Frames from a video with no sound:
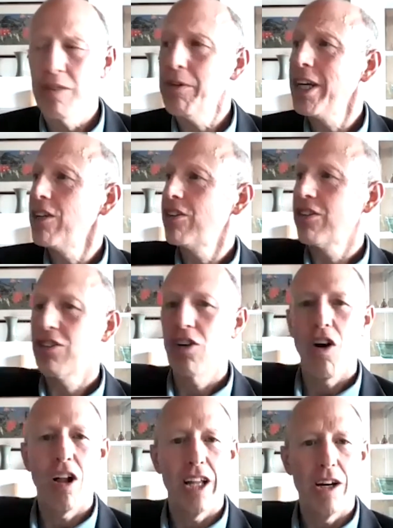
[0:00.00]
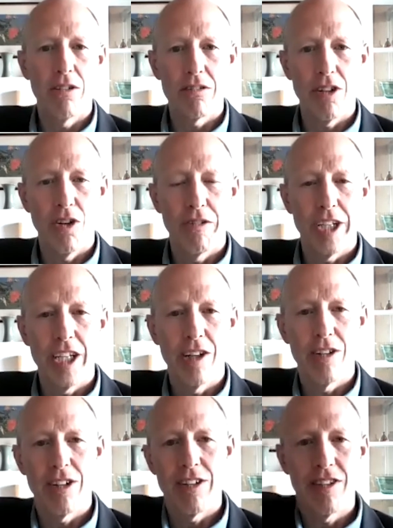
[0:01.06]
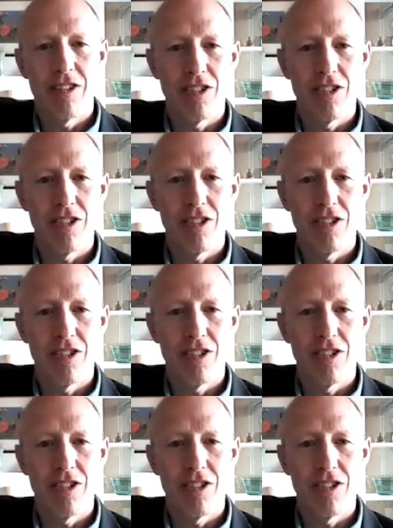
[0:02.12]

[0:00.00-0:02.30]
well, you just call out over here to this